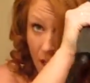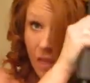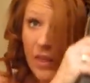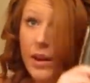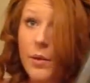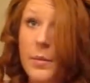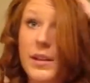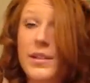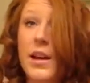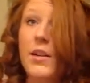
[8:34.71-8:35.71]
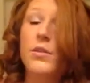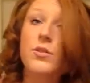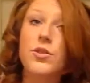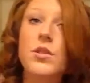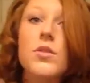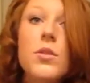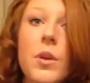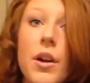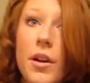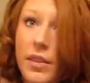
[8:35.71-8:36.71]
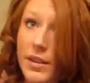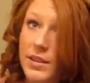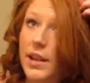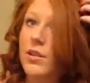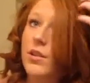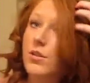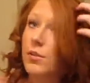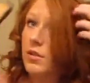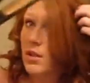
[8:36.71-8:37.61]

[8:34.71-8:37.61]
a little bit down, just to where the dent goes,